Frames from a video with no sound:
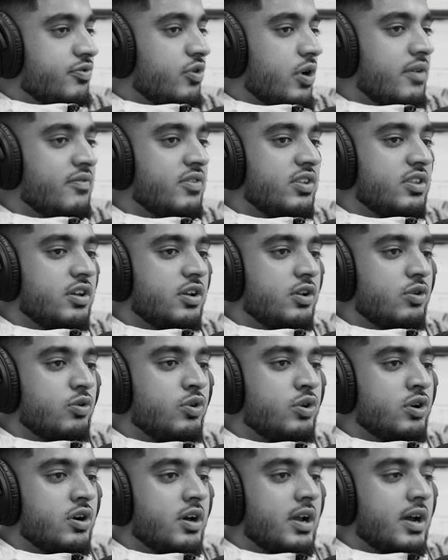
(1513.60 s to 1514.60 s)
for everything you do,
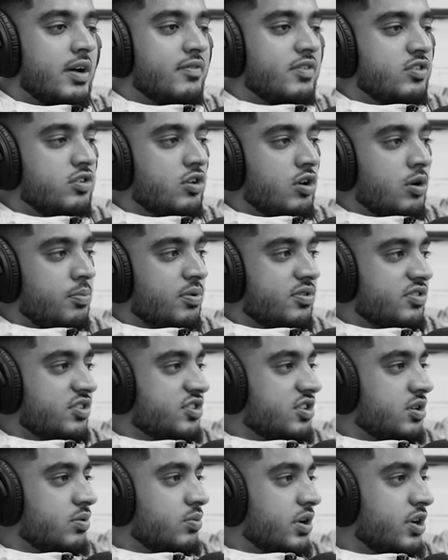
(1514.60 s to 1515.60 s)
you got to have a certain
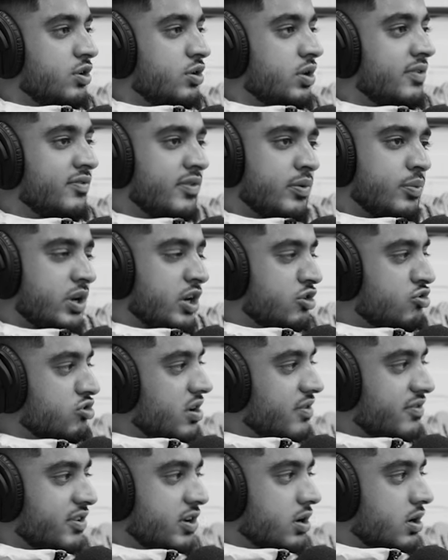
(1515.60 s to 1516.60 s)
position where you do. Even when you're
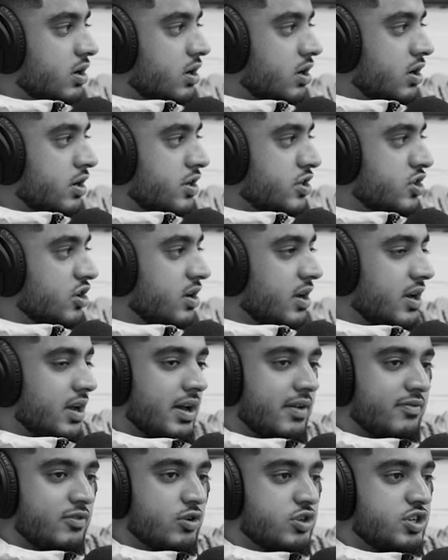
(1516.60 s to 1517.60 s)
driving your car, you got to
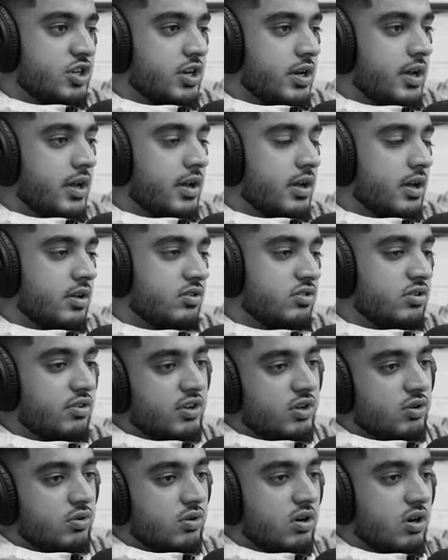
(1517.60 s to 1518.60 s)
have your
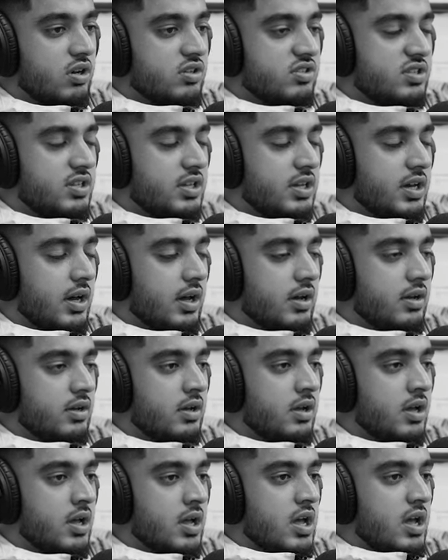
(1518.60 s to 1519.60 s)
car seat
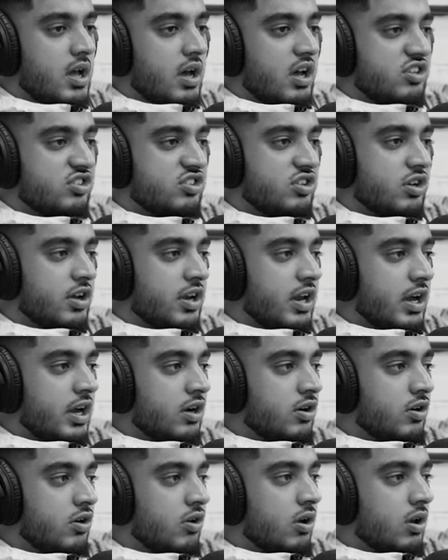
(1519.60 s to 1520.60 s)
at a certain
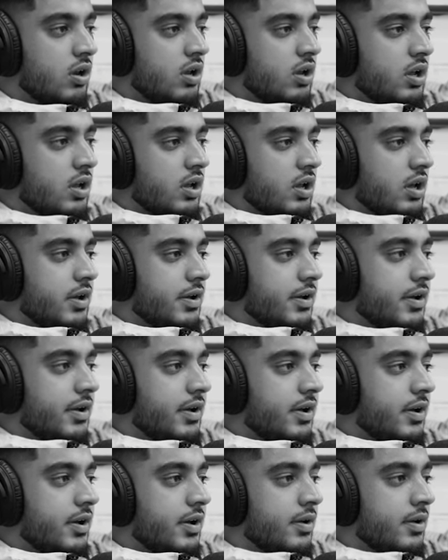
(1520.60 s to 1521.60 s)
angle,
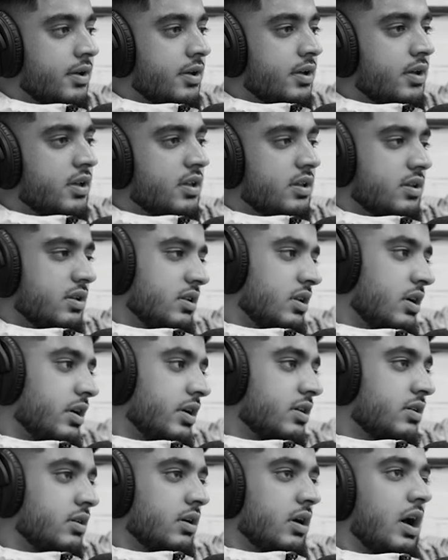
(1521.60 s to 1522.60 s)

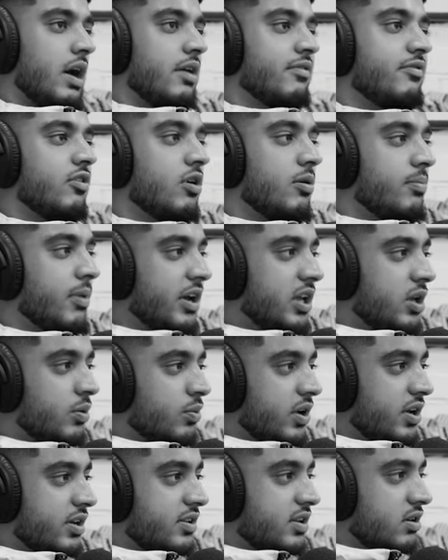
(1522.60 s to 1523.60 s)
like how far back
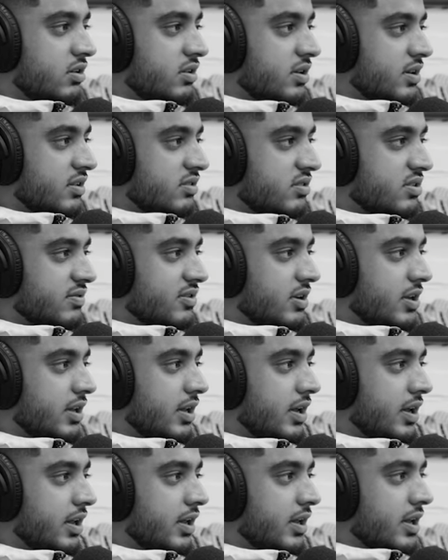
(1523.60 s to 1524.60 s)
you want it tilted and stuff like
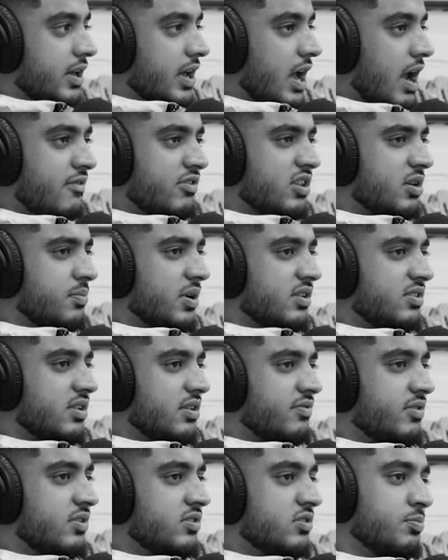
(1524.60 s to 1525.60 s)
that. Everything makes a
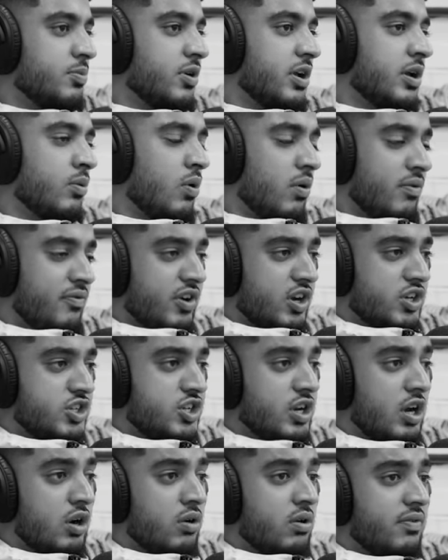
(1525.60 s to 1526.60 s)
difference, but it won't
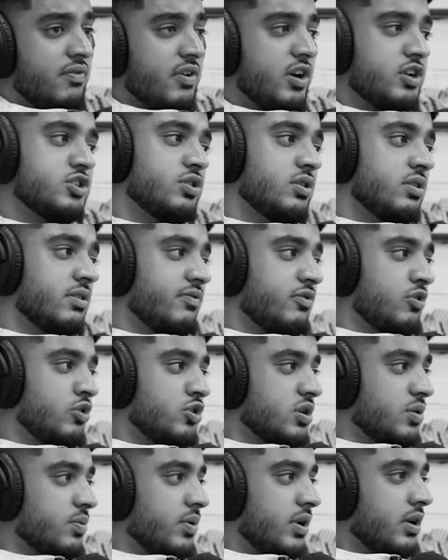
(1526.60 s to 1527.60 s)
affect you now. It'll affect you in the
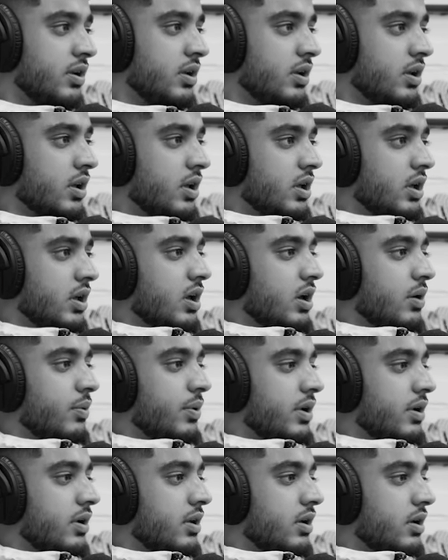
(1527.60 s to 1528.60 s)
future when
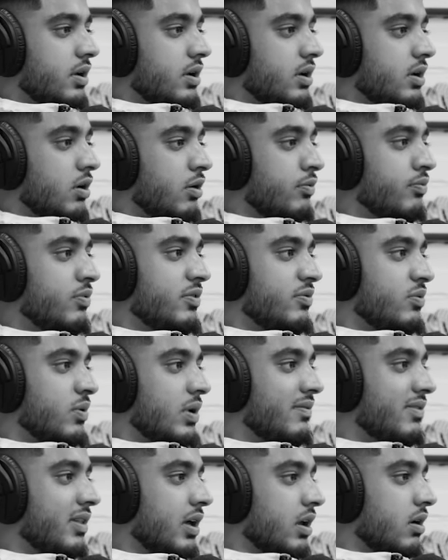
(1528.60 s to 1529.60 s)
hopefully if you
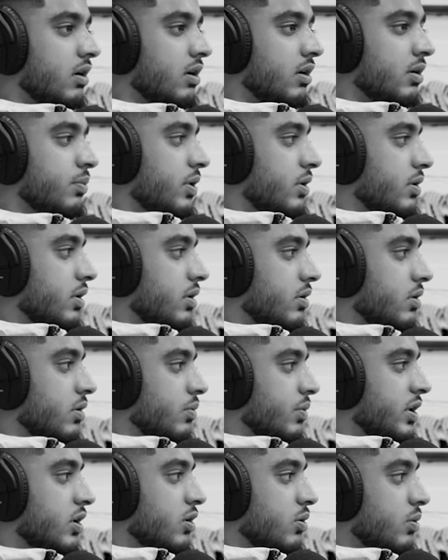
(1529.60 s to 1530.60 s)
live that long, when
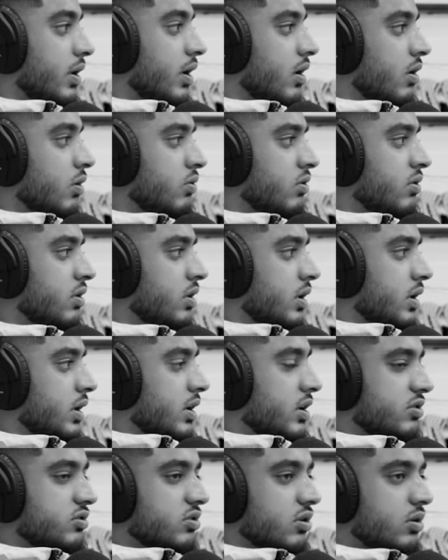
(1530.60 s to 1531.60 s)
you're quite old.
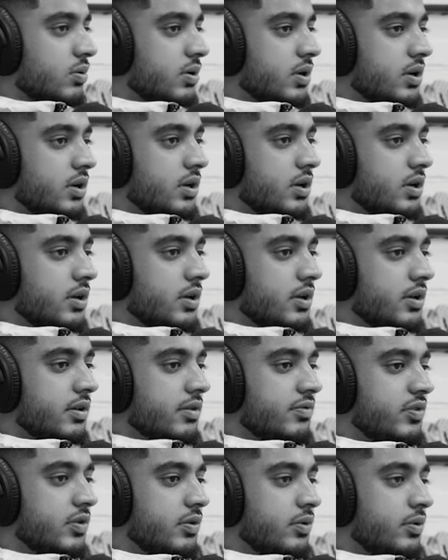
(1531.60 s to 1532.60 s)
So
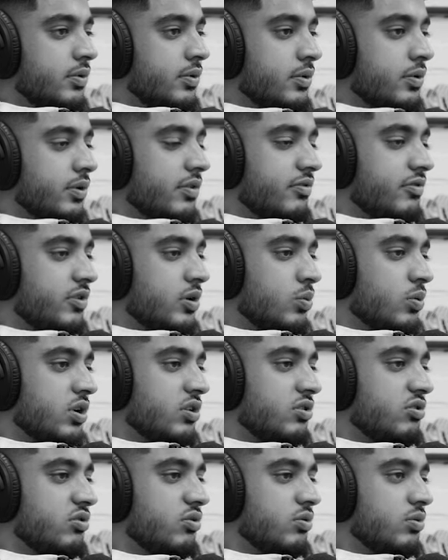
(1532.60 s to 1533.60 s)
if you
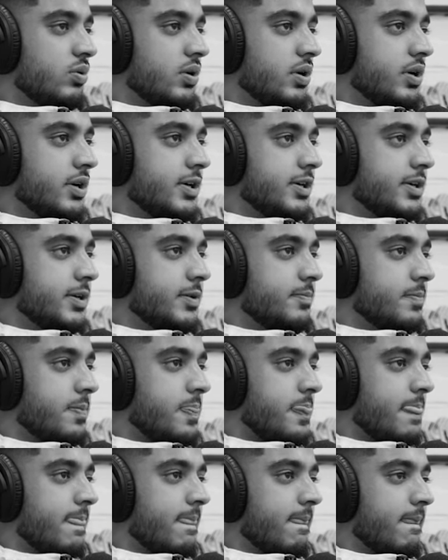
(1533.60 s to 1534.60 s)
want to
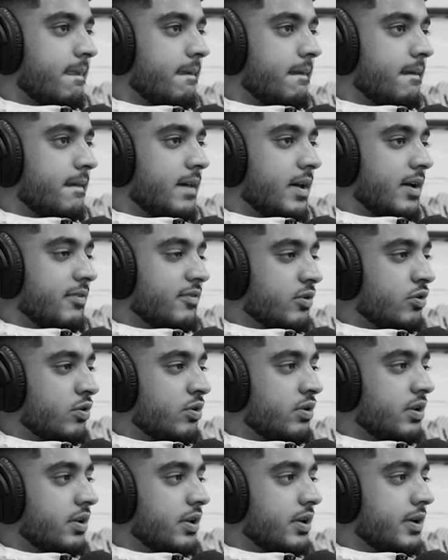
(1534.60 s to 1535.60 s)
have a
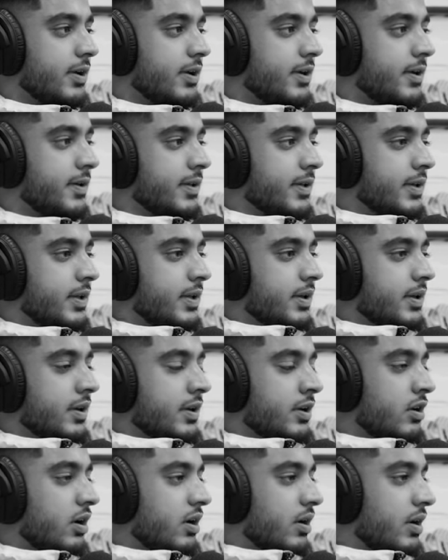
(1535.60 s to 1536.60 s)
good,
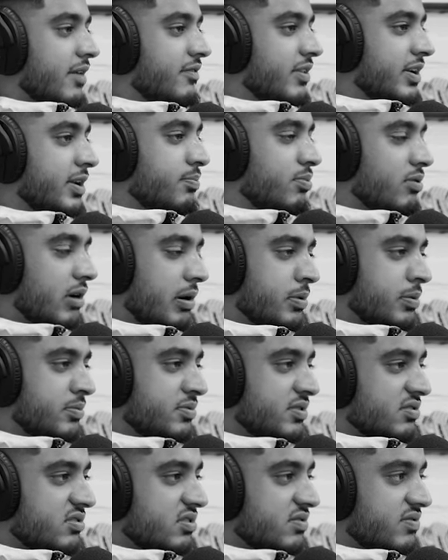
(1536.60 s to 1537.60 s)
not have any
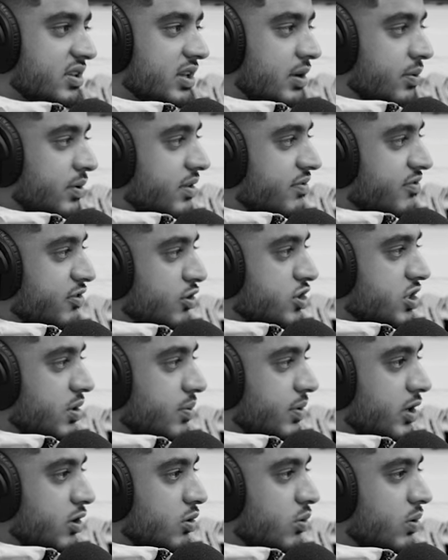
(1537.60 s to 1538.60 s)
problems and stuff like that in the
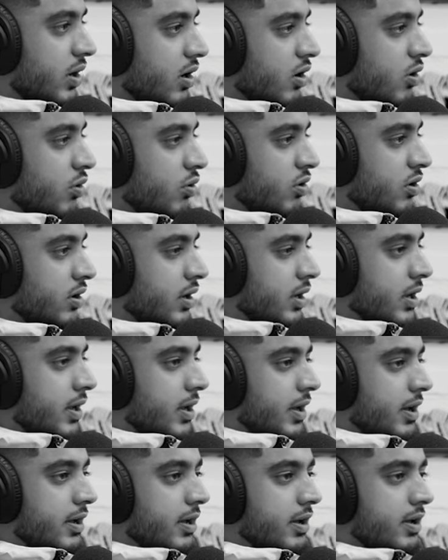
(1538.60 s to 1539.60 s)
future when you're quite old,
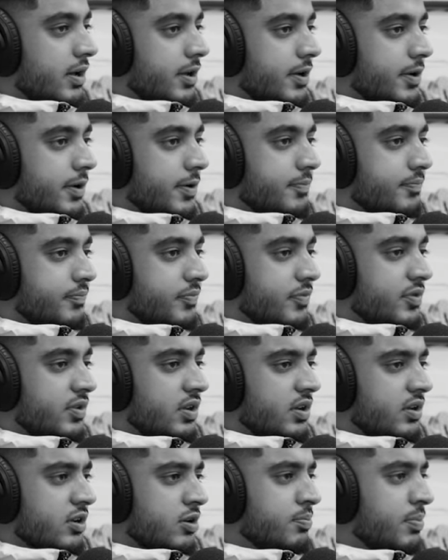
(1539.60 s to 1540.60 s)

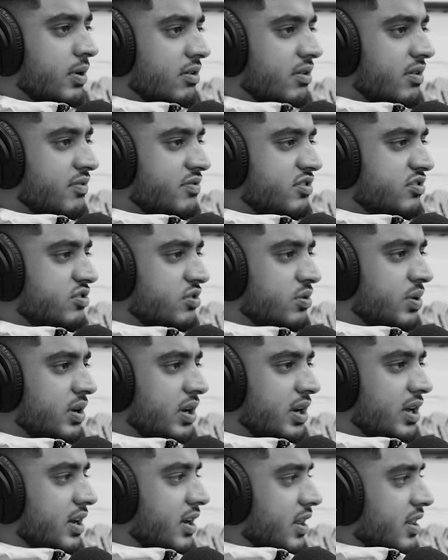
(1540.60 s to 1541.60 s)
then you're better off just
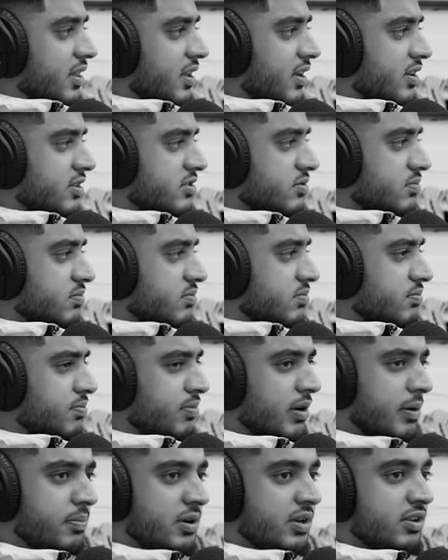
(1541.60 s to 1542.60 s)
doing little things
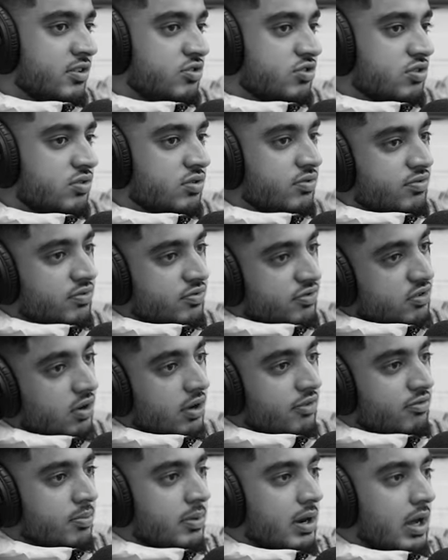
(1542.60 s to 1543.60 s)
properly
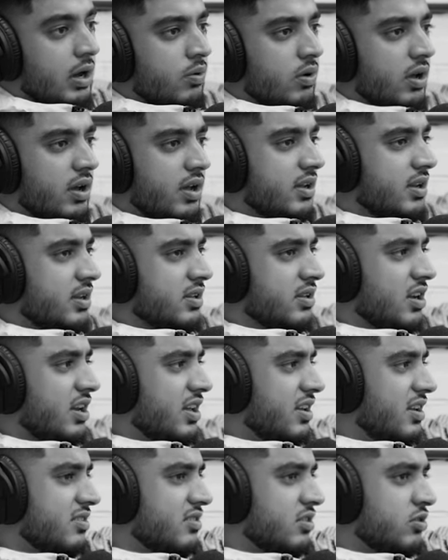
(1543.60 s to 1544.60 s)
starting from now. Like the
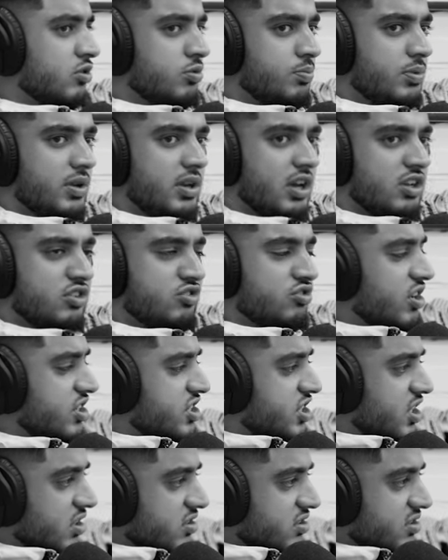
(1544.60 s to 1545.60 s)
littlest thing could be like
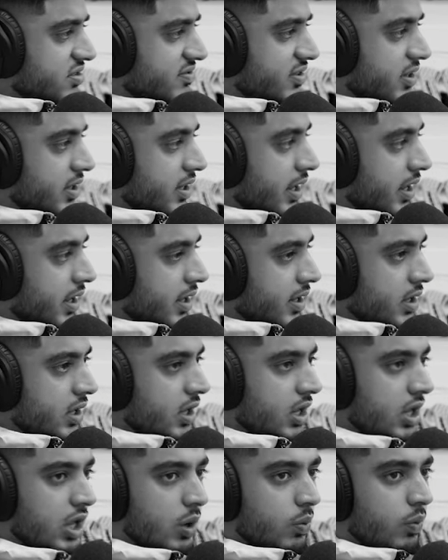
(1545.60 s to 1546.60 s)
stretching and stuff like that.
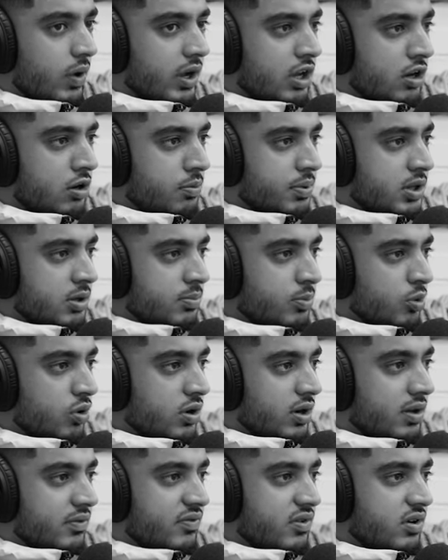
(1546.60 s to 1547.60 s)
Waking up in the
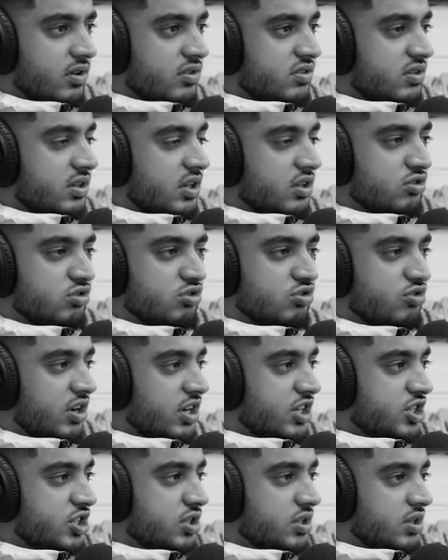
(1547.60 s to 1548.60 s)
morning, first thing,
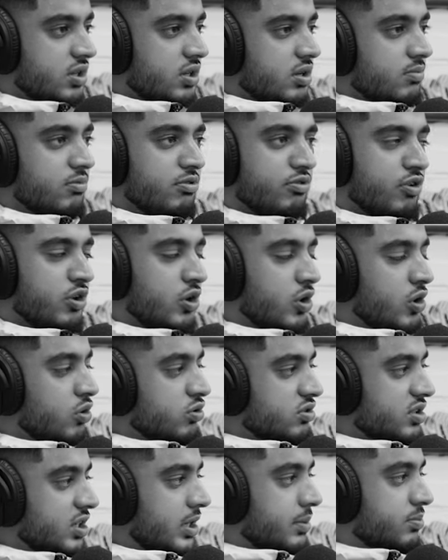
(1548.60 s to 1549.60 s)
stretch. Before you
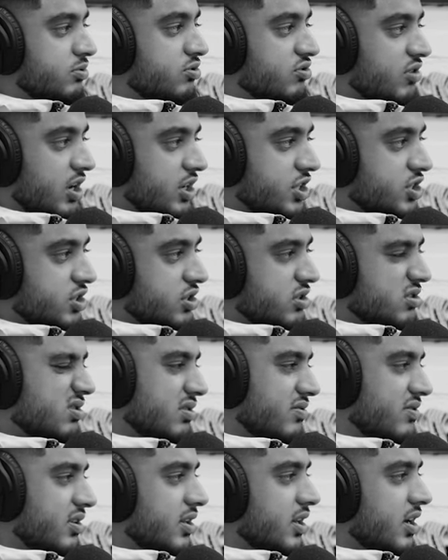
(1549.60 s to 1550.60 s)
go sleep, stretch.
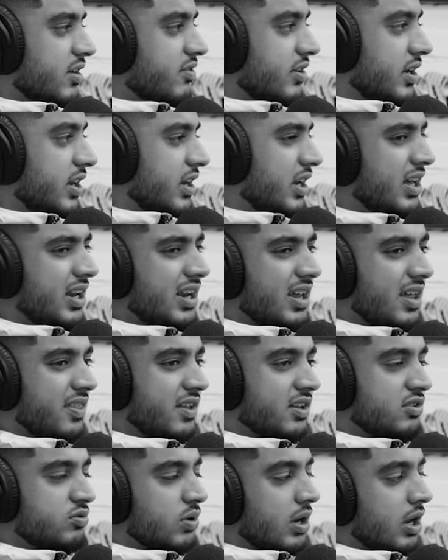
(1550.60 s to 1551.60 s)
Stuff like that, really. Little
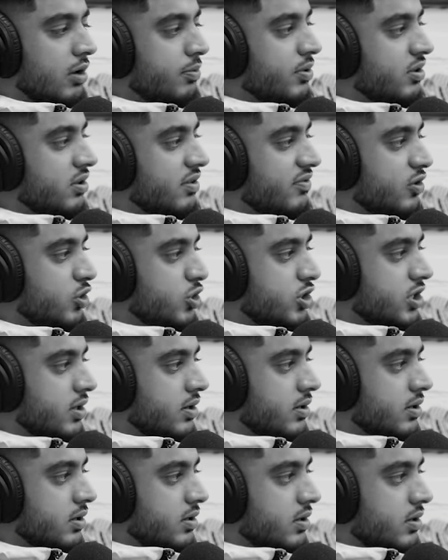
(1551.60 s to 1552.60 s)
things will help you in the future.